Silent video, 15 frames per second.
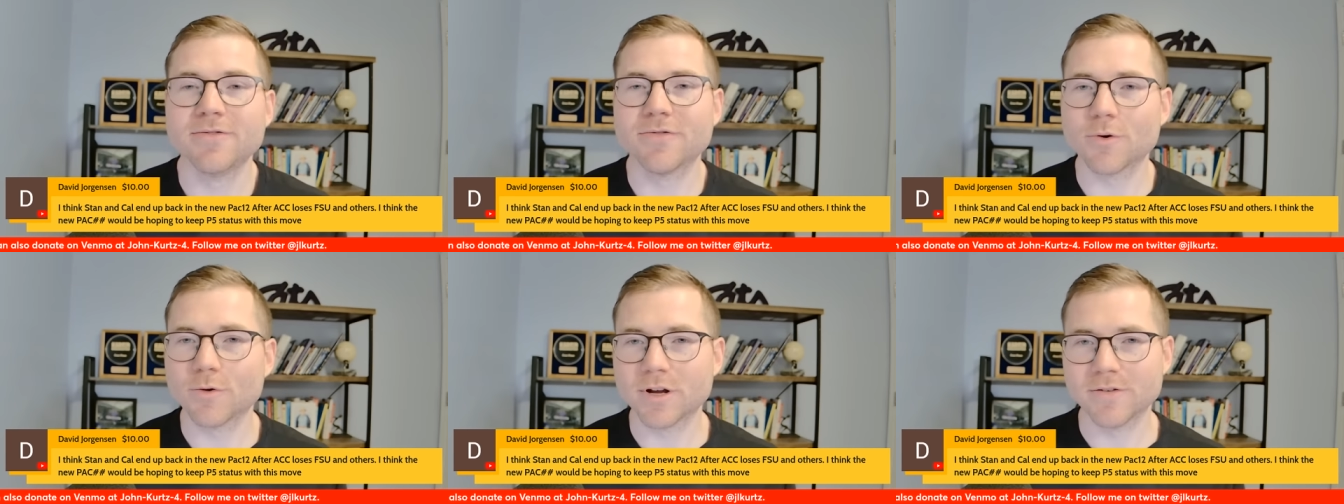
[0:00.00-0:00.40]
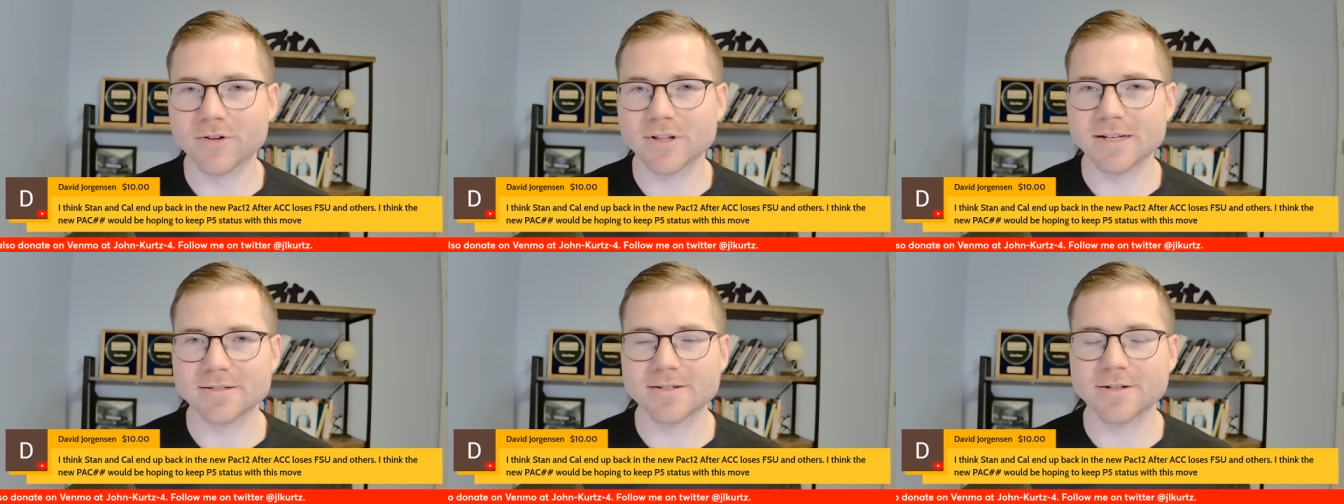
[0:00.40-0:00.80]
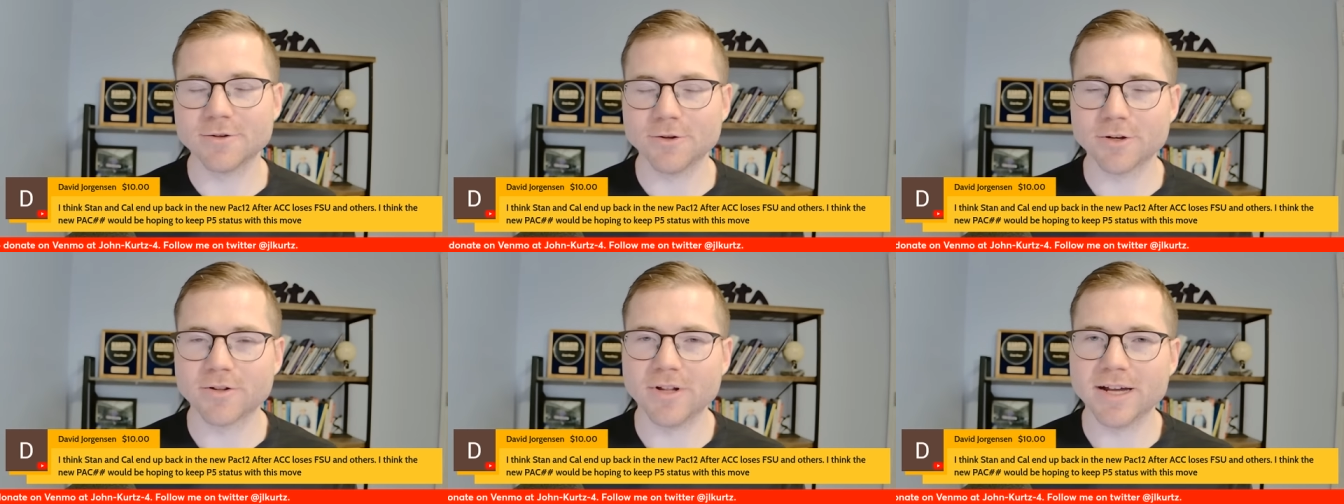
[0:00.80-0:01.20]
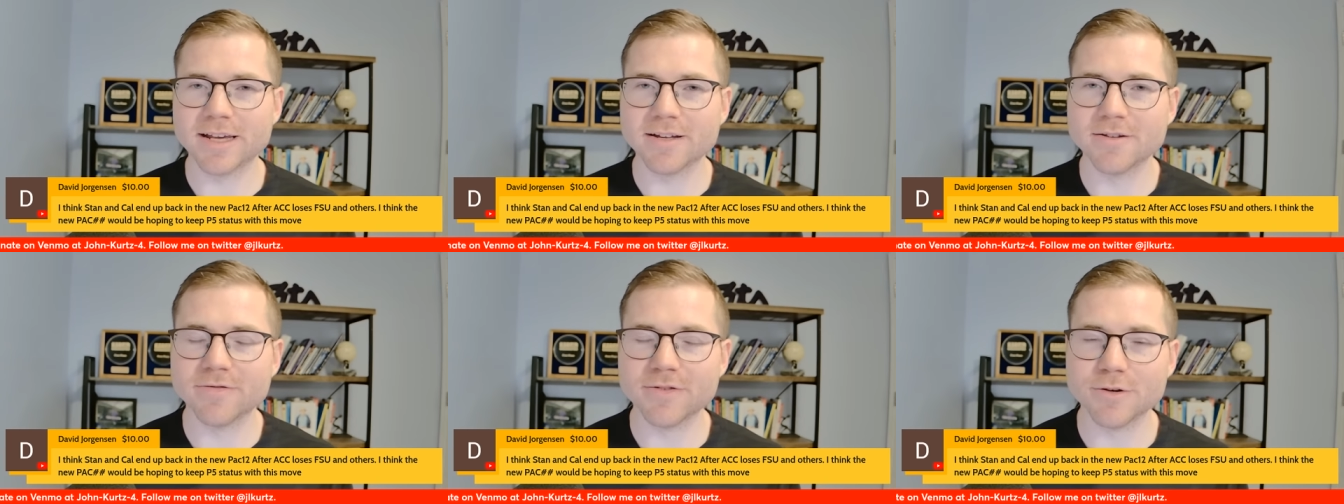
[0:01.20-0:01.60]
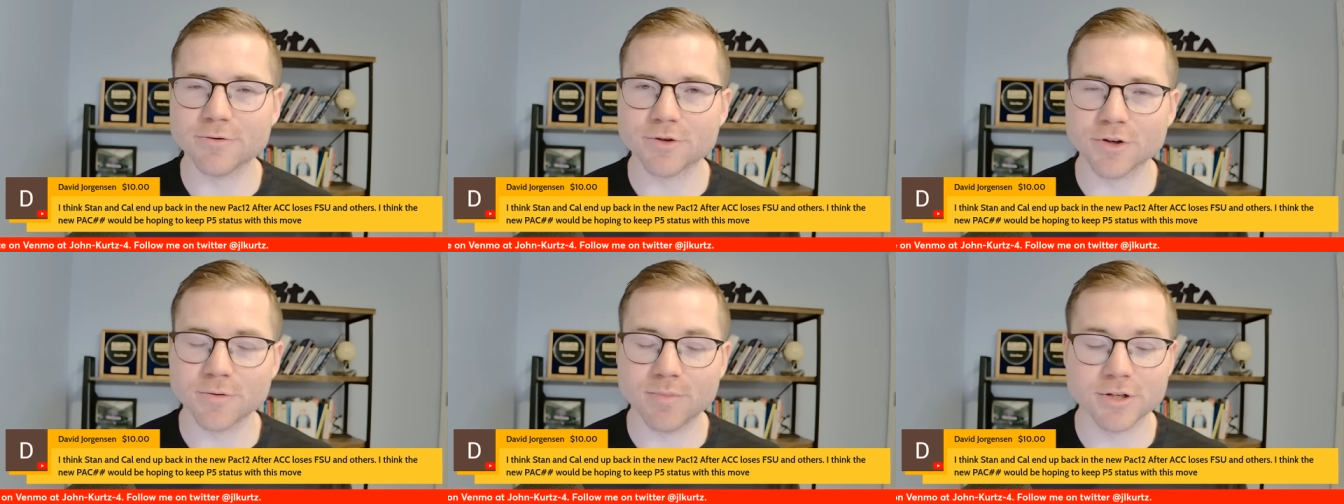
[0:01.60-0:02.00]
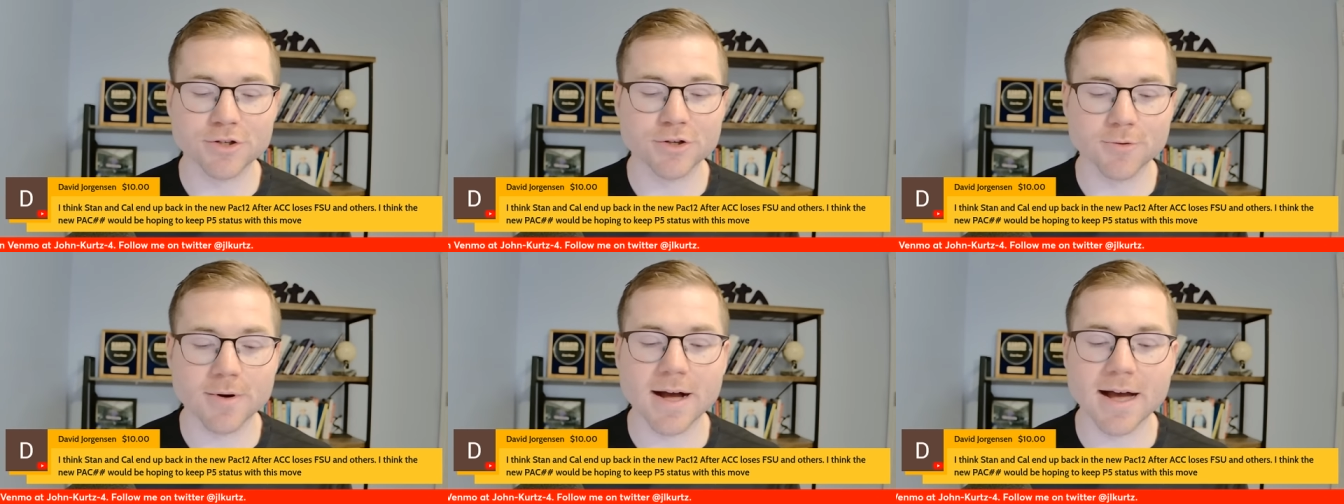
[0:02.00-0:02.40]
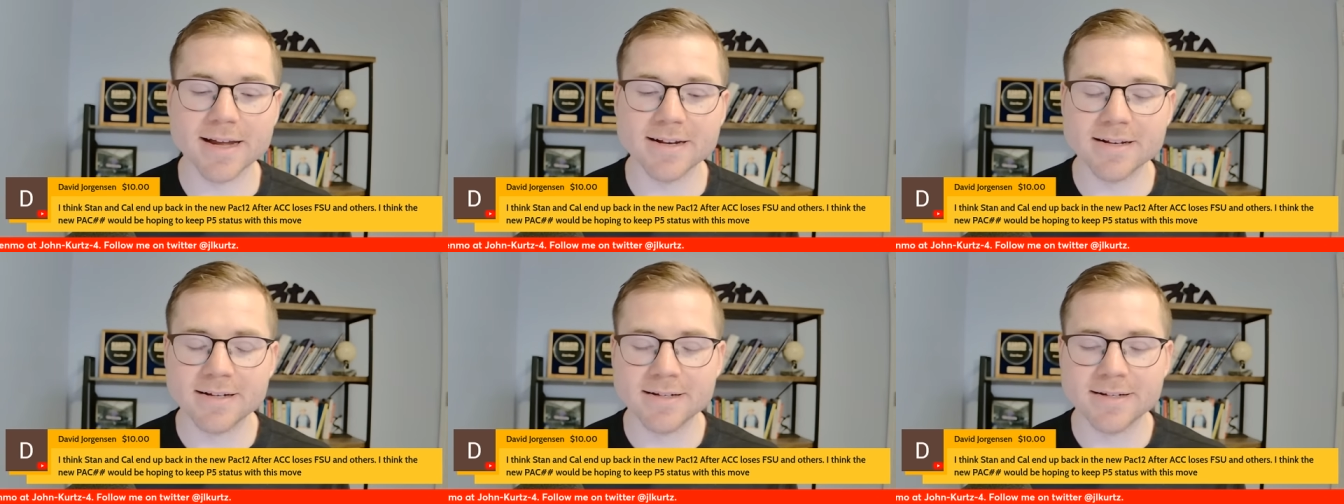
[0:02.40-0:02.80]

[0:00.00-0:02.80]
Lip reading: for whatever that's going to look like in the future. But you're right.